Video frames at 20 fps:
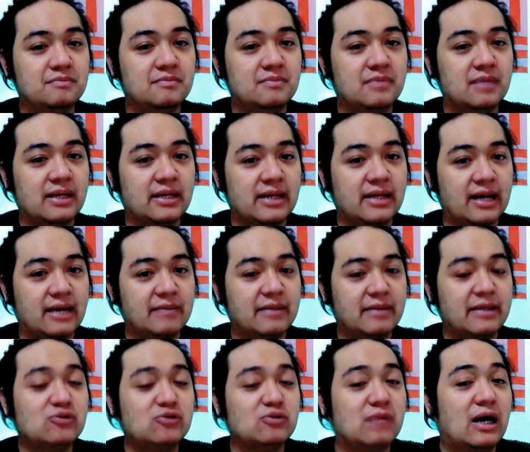Ayan, may
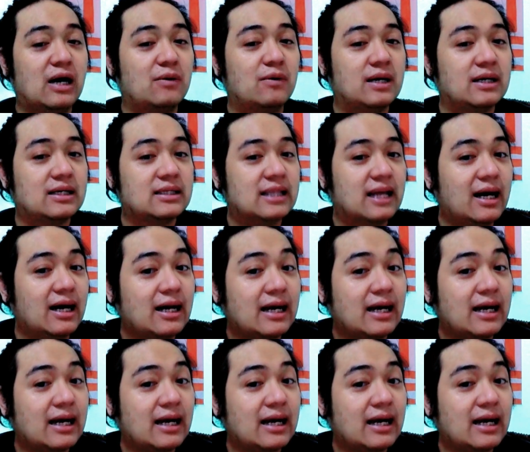tumawag lang.